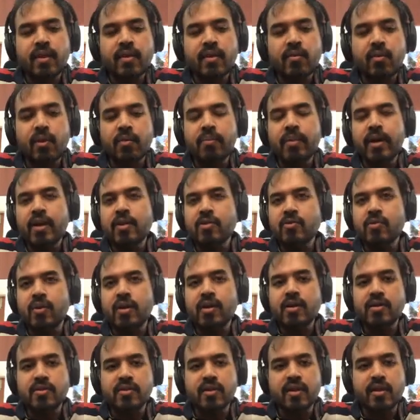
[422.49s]
1 minus 1
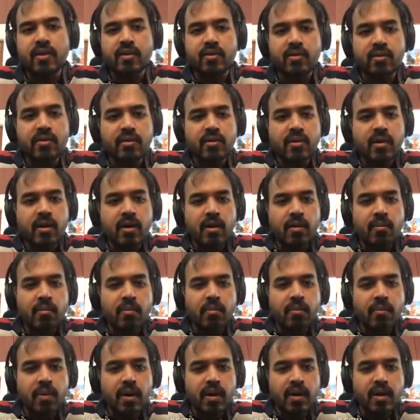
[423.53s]
is 0,
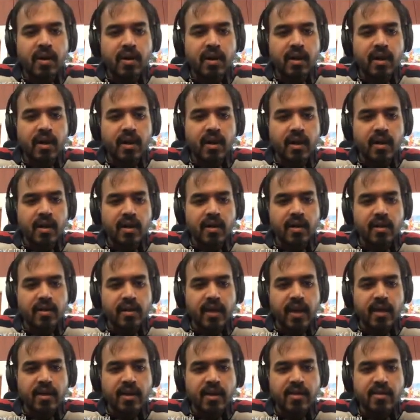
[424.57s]
but
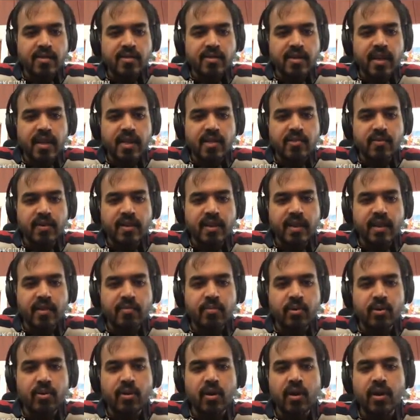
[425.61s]
that doesn't satisfy the
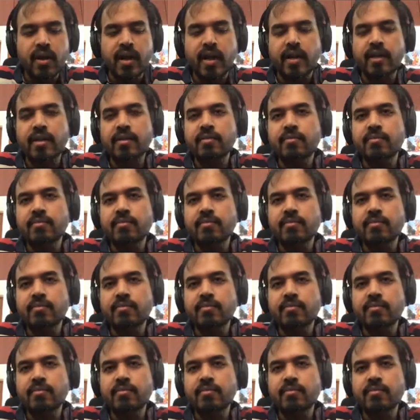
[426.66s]
input contract.